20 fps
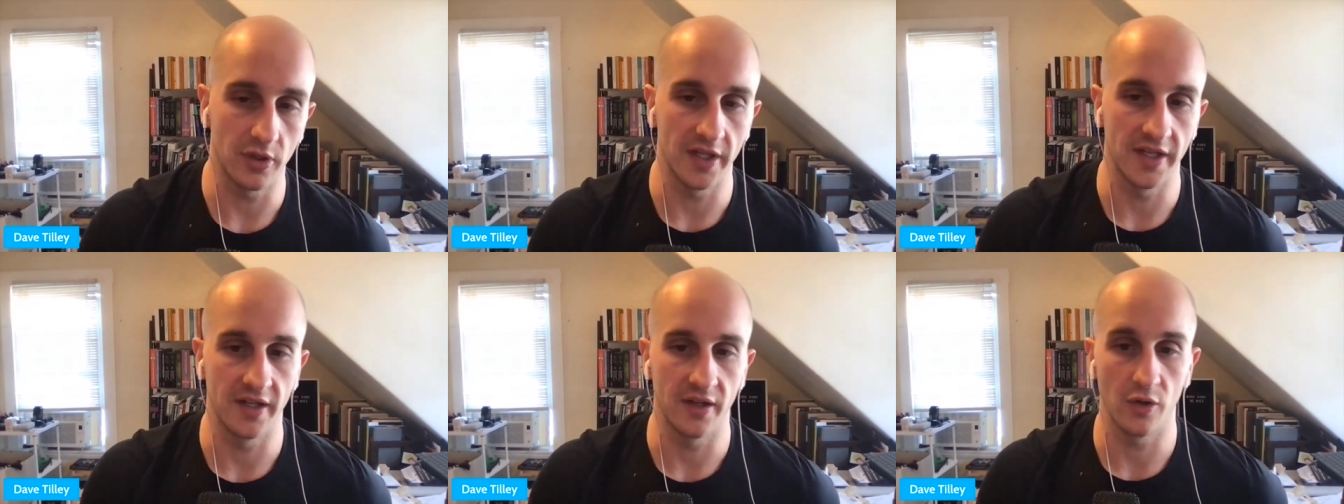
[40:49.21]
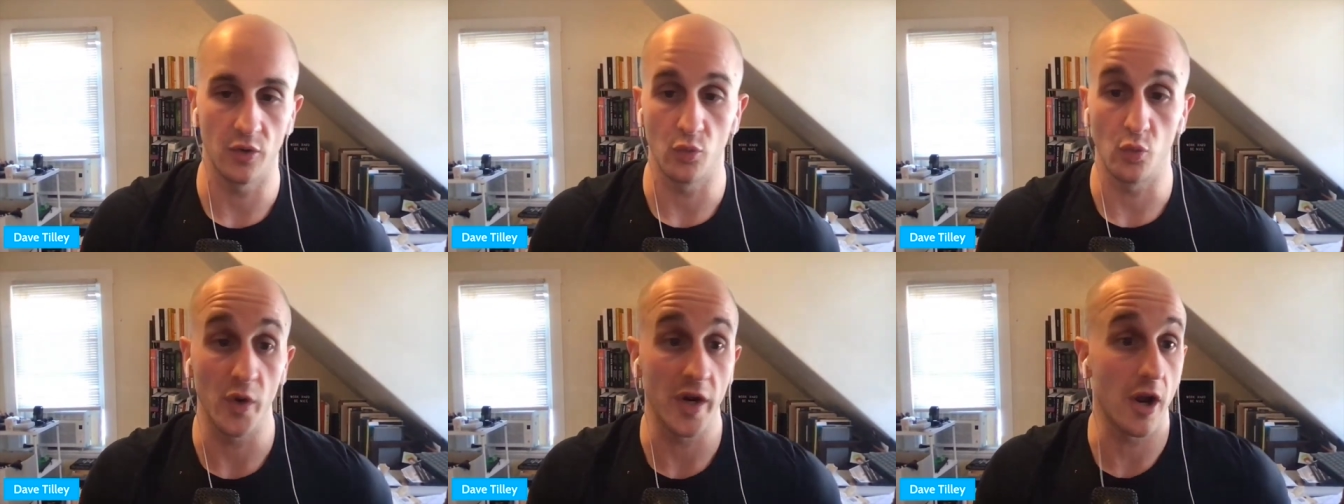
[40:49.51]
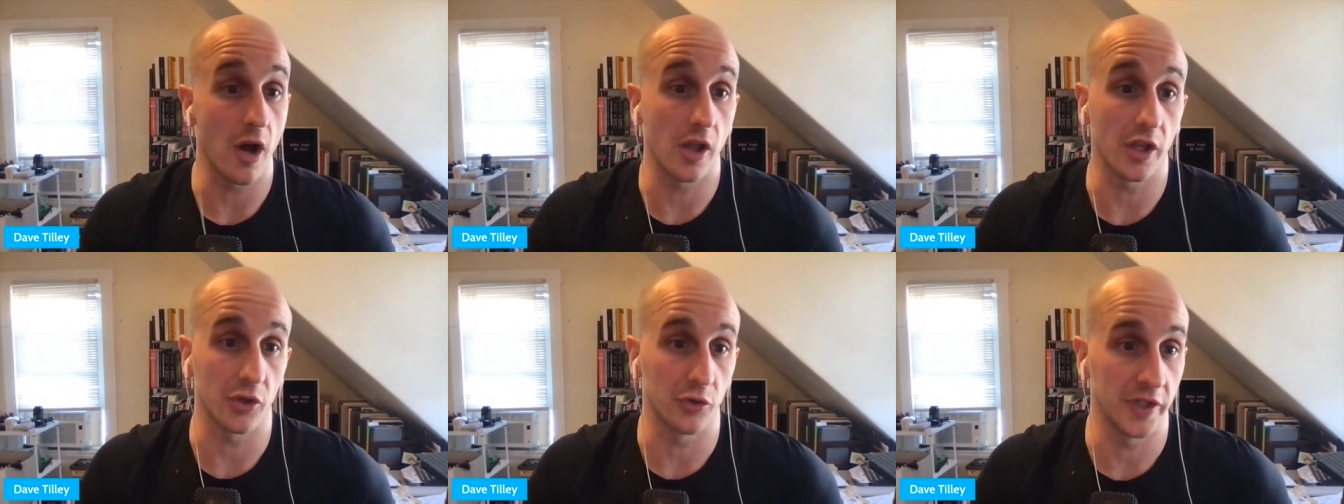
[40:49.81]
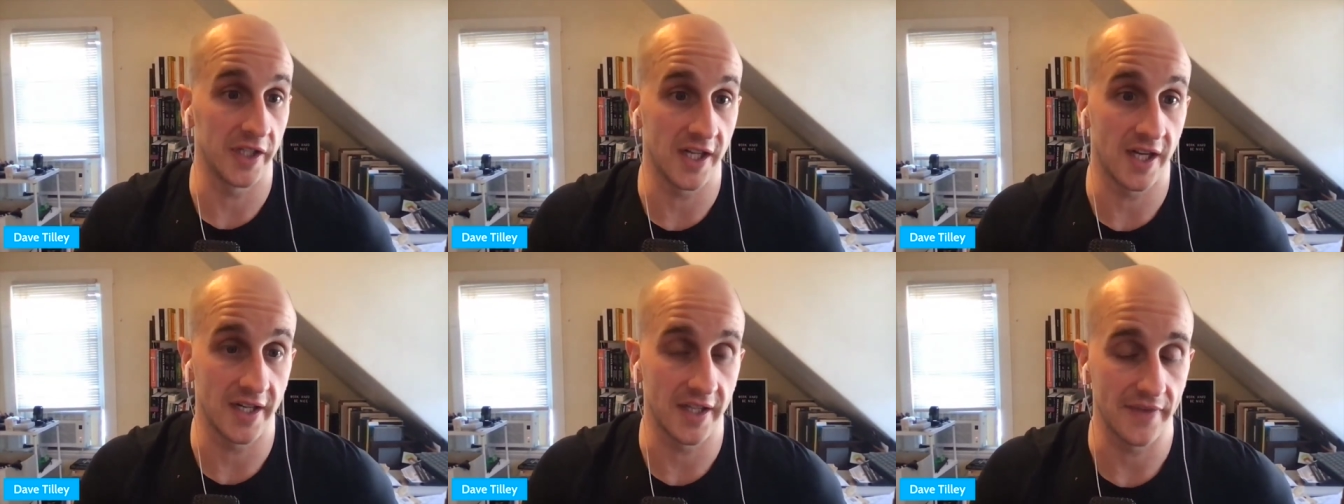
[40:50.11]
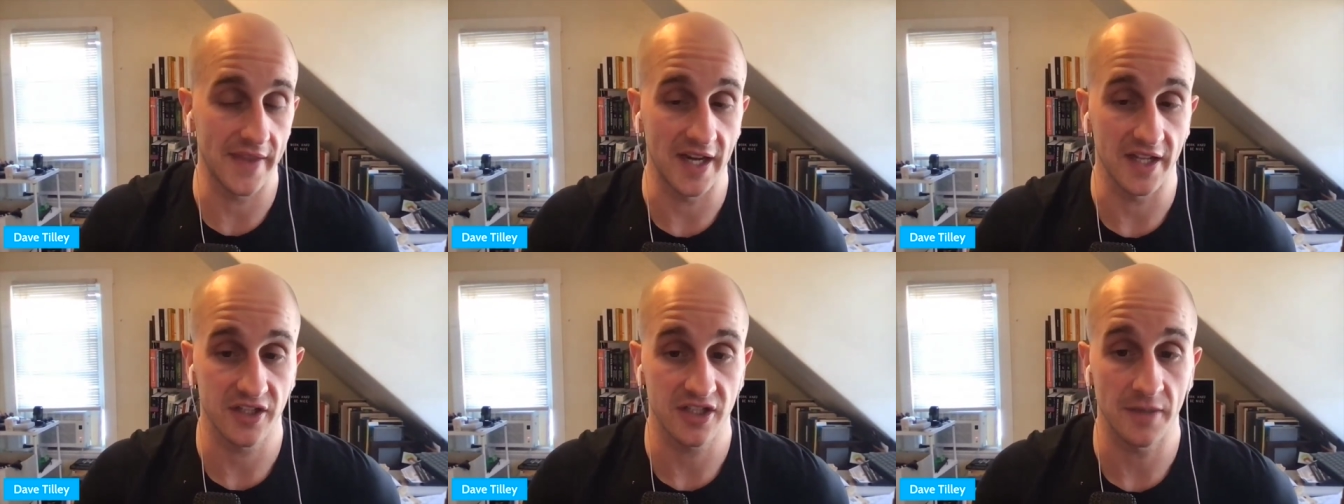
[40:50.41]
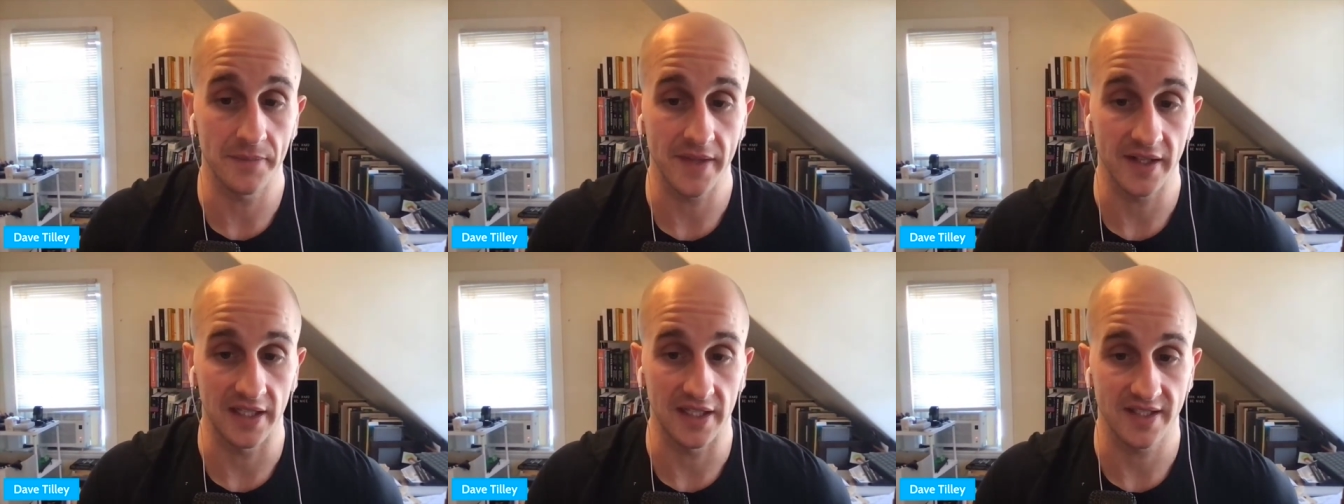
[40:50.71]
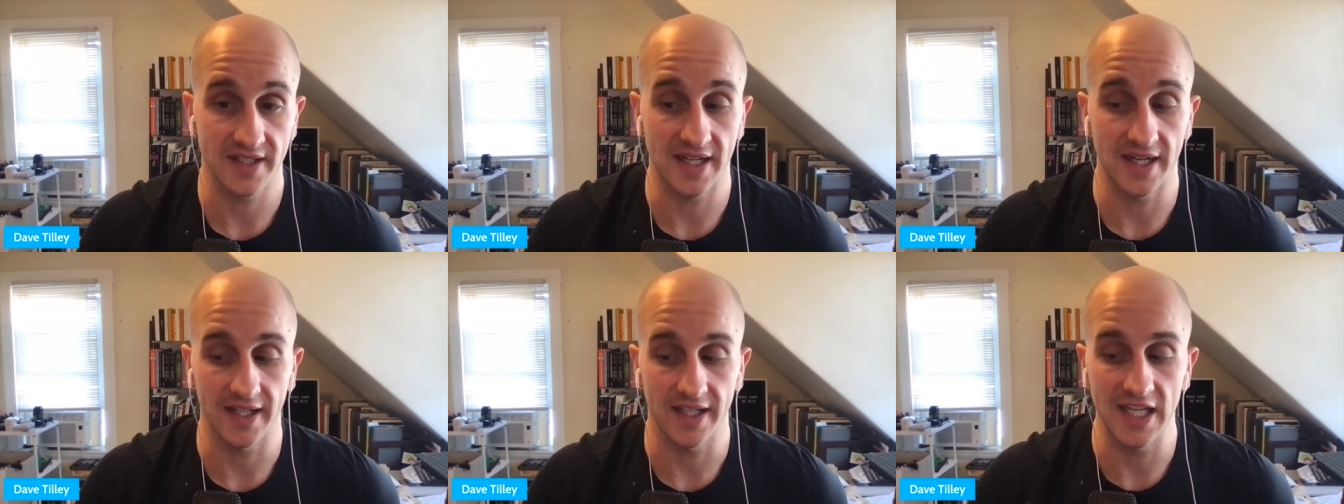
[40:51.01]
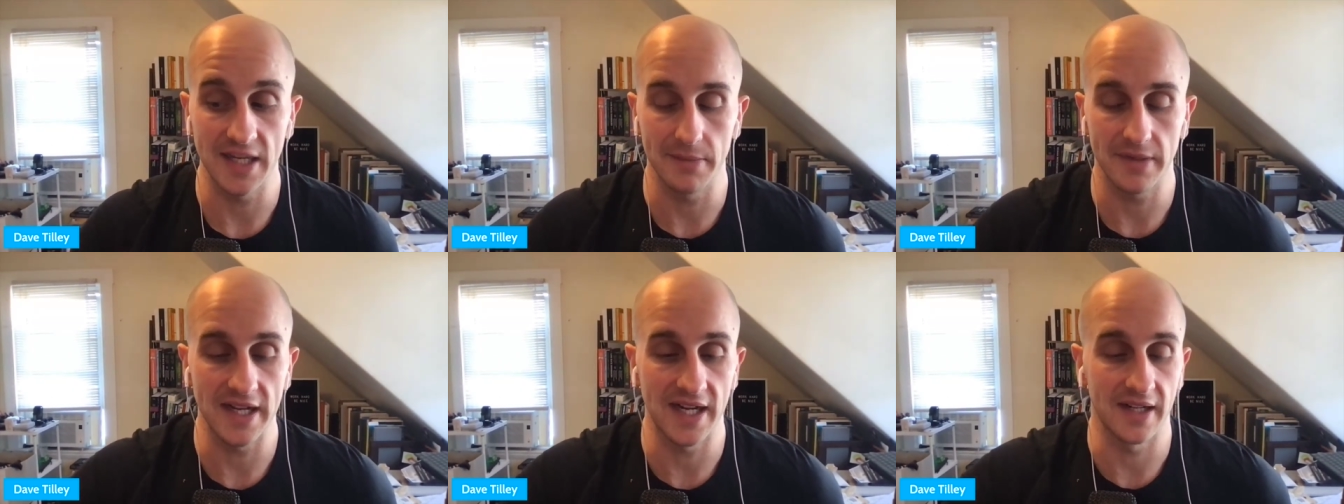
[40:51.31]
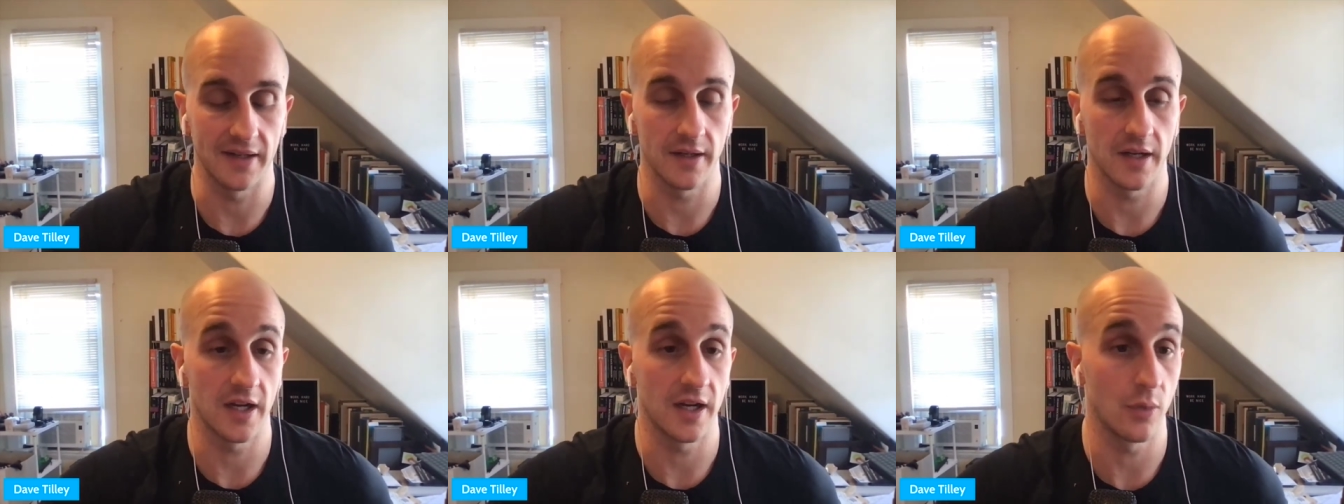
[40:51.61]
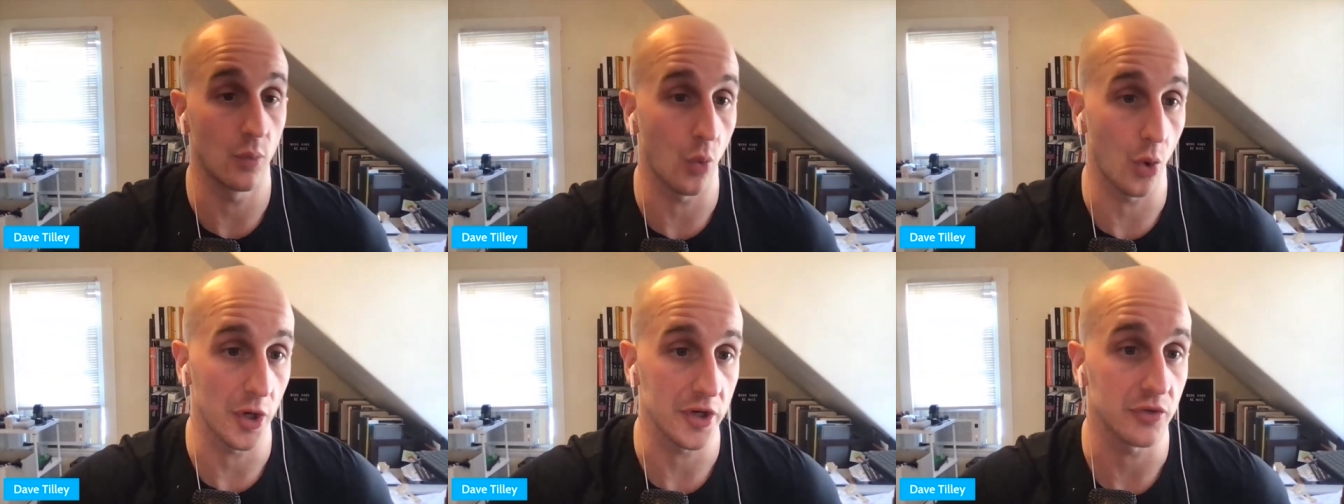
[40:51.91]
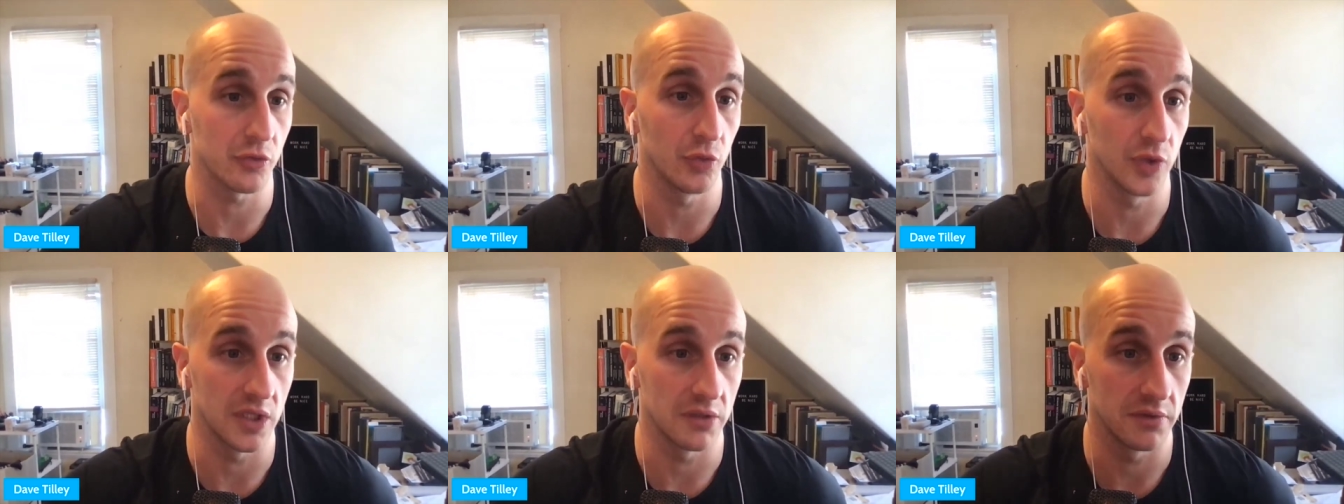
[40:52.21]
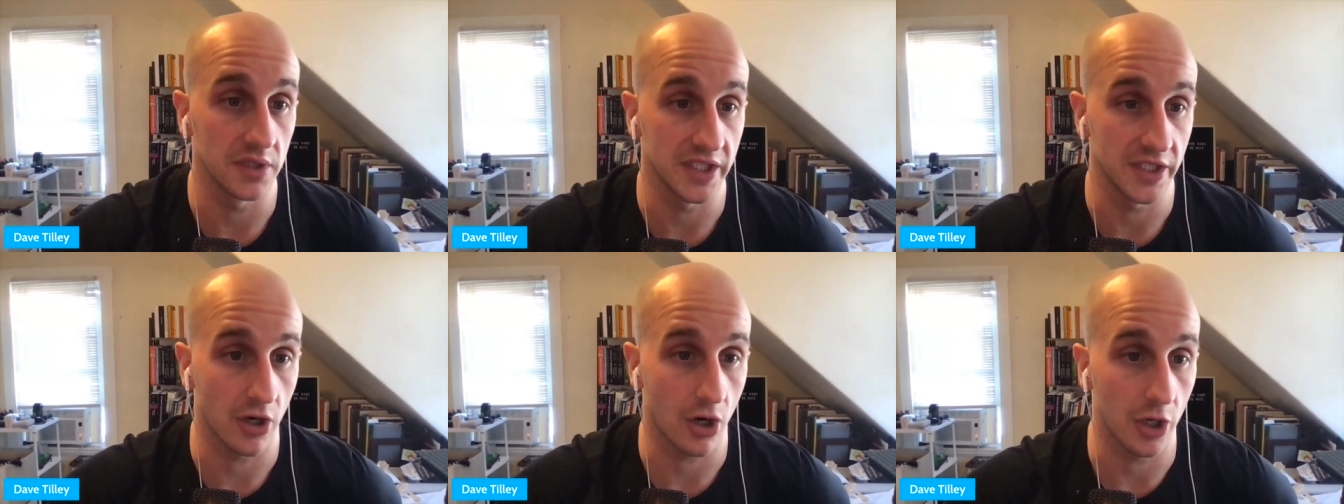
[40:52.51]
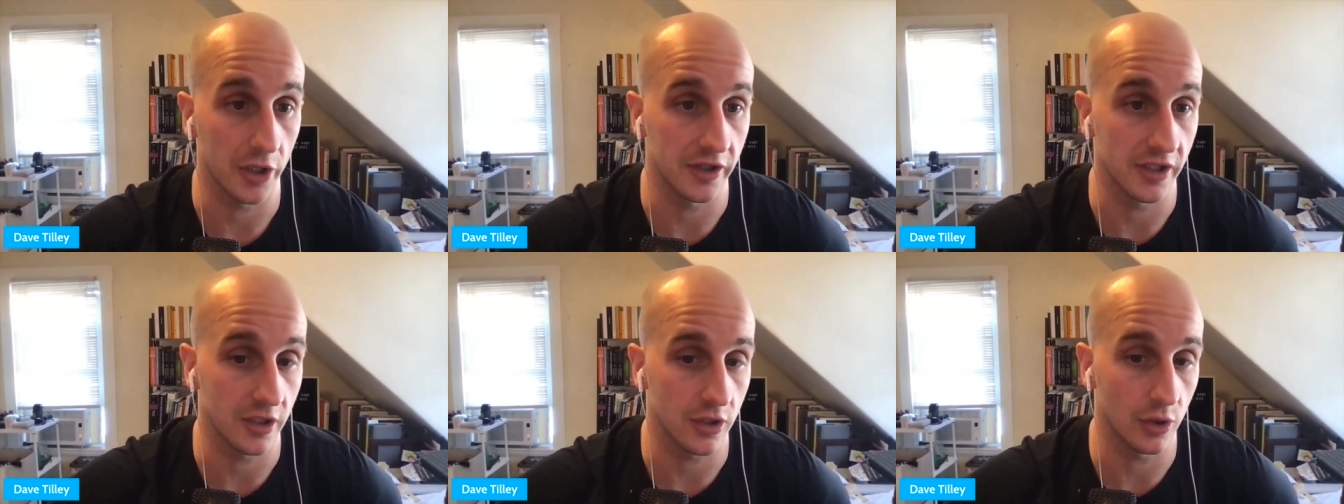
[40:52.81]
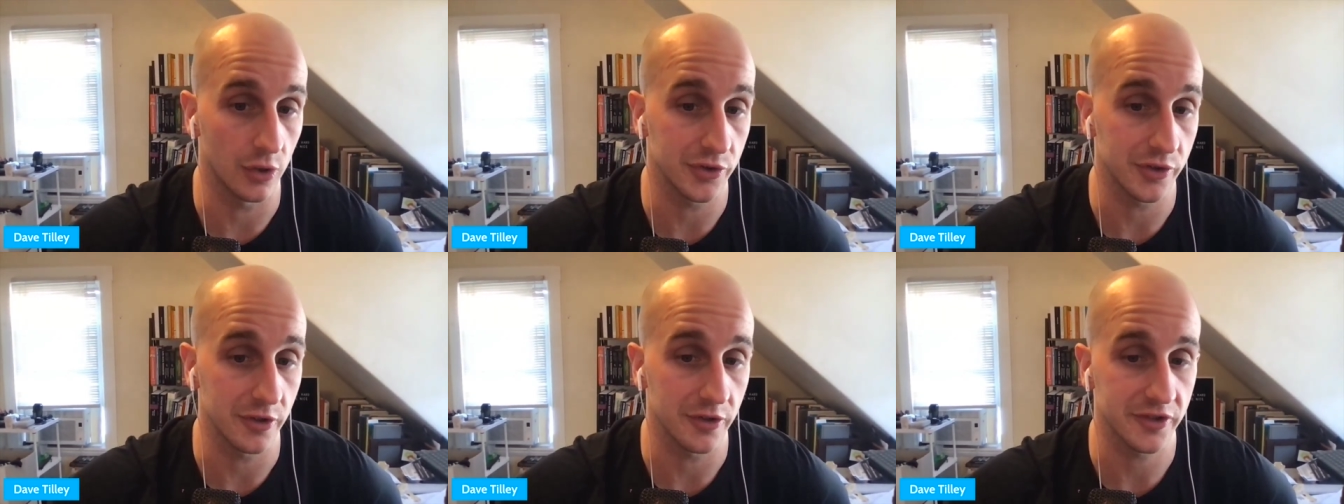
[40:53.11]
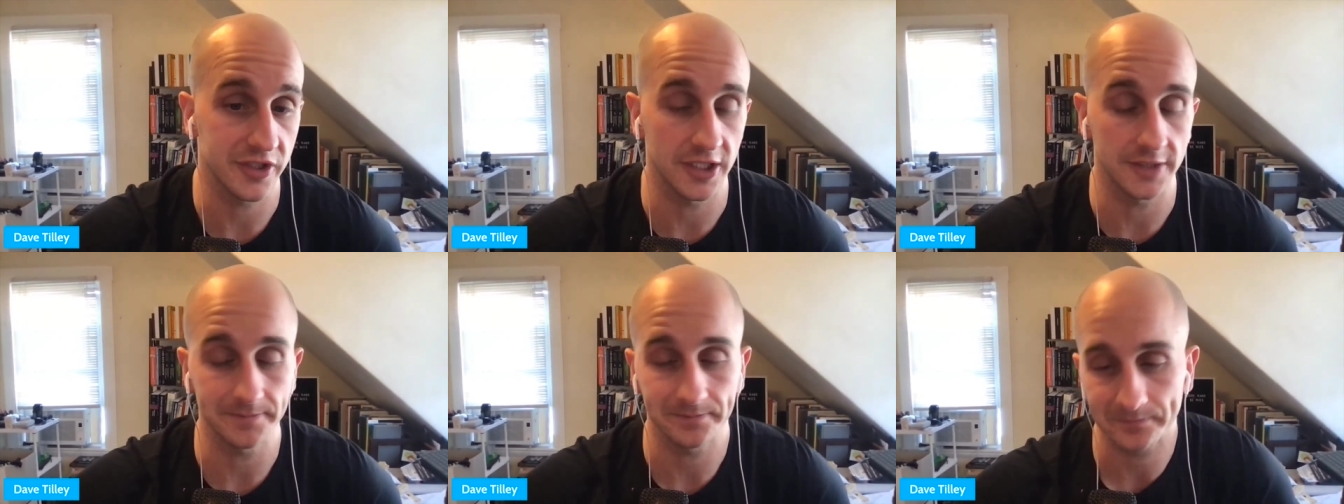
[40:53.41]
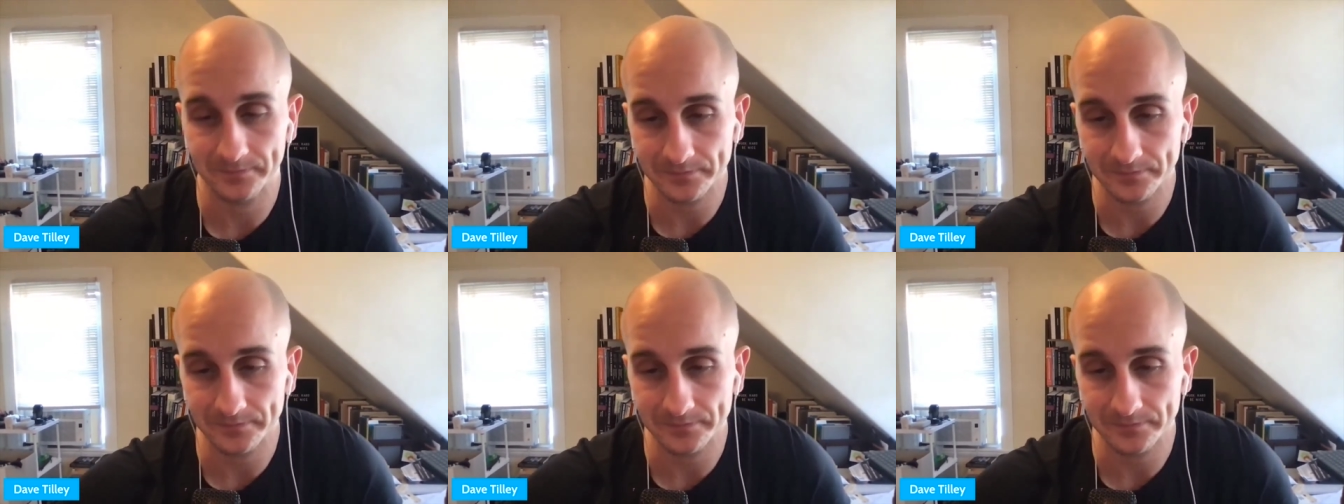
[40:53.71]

and we all agree on it that it's something that's got to keep getting worked really, really hard in the culture. So